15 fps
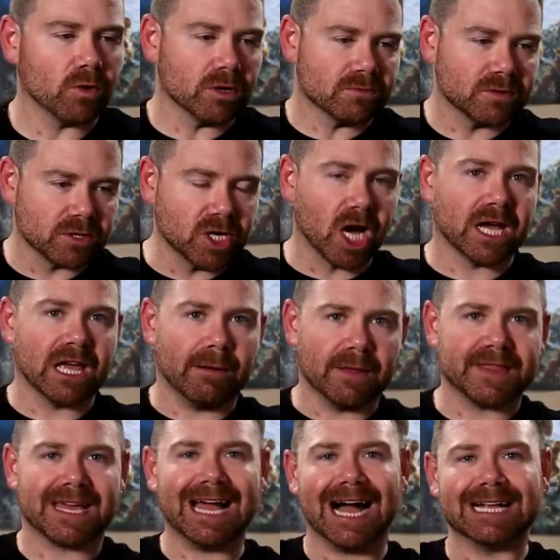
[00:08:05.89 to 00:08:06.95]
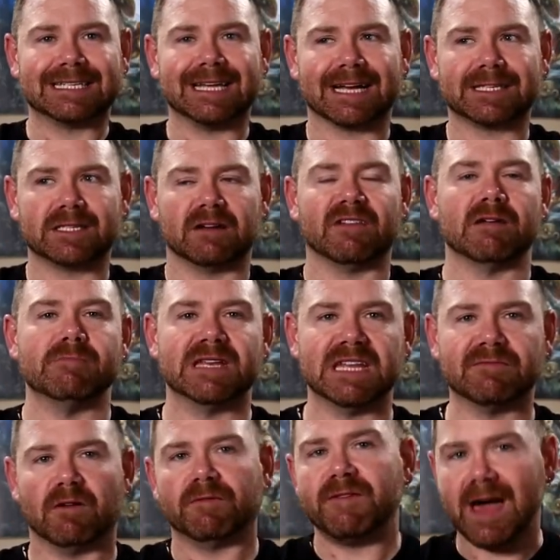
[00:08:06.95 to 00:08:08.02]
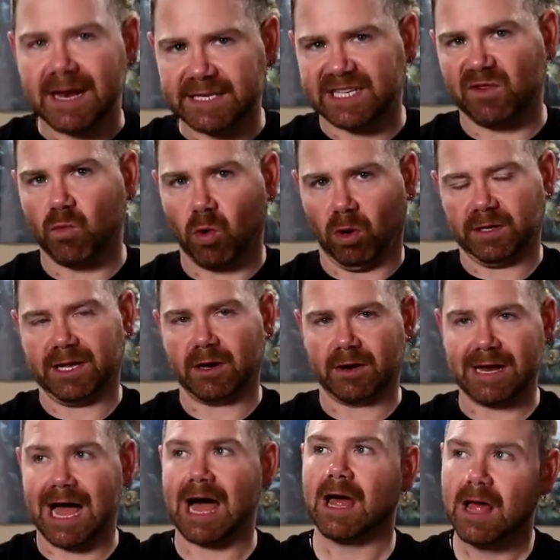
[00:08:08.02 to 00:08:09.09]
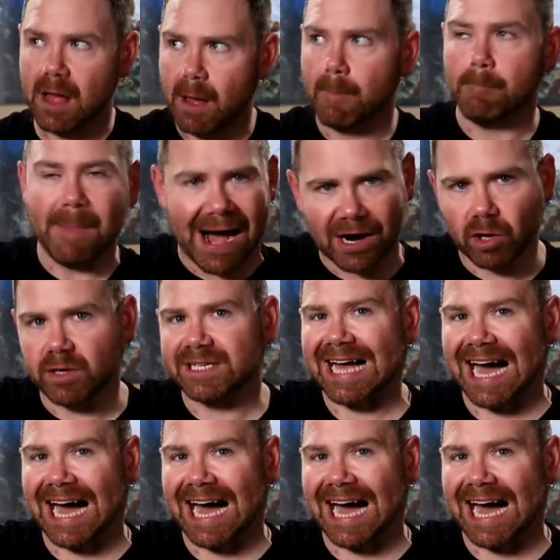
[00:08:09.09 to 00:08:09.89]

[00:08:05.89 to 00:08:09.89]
we're talking about the context of a medieval fantasy world here, not modern